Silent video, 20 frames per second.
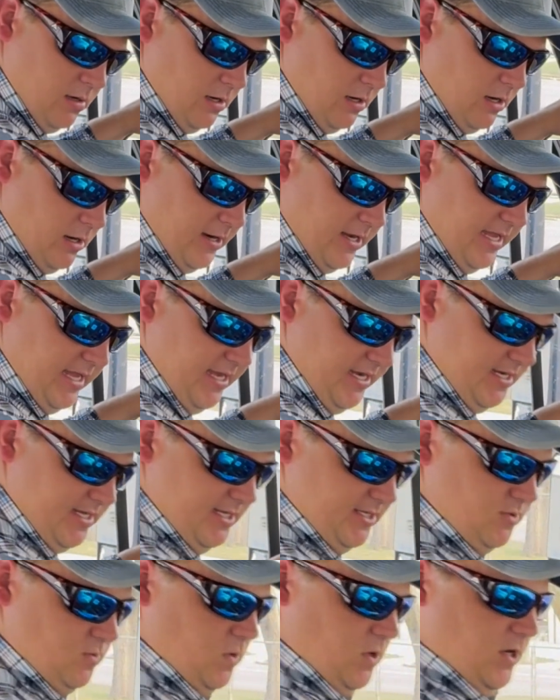Our heat
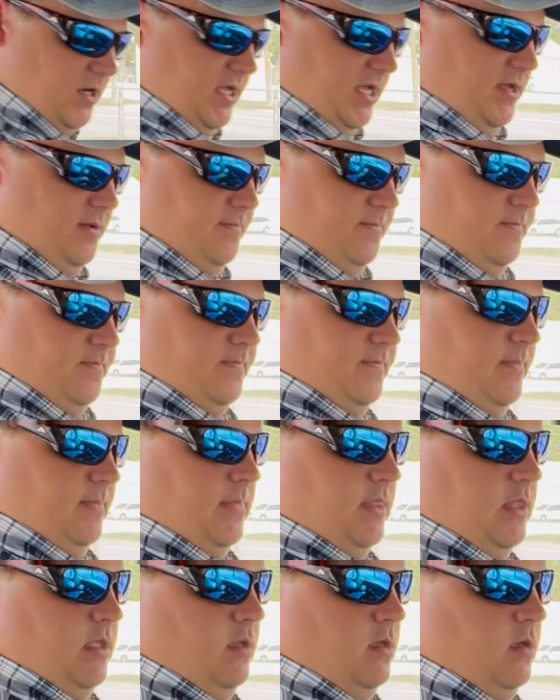is working.
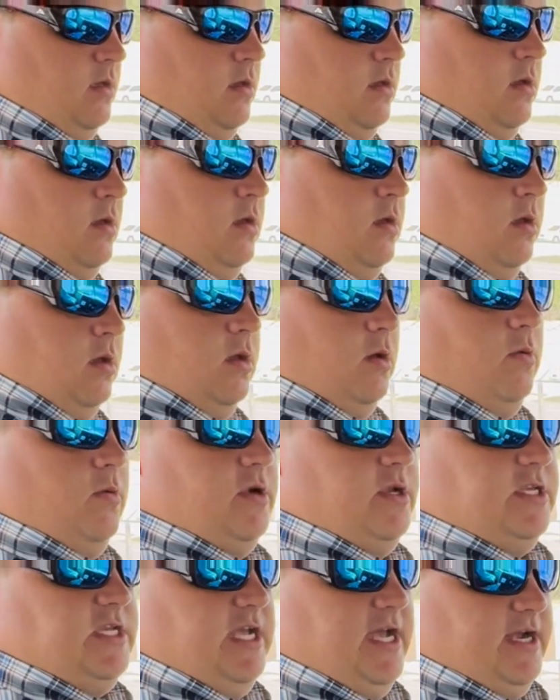We
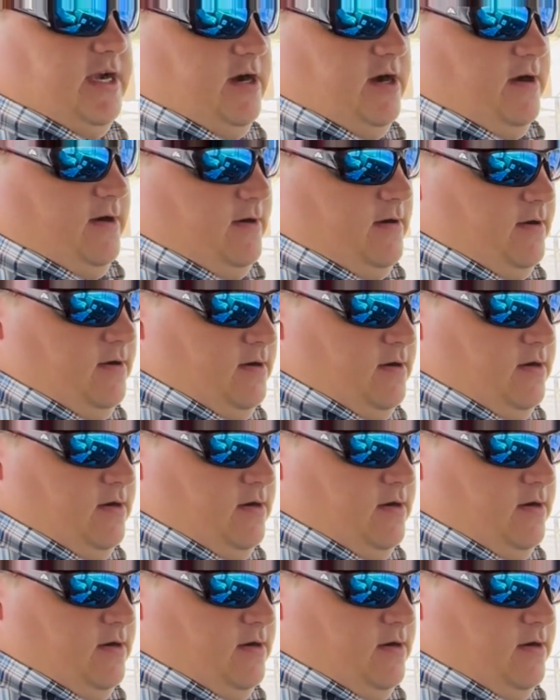want to check our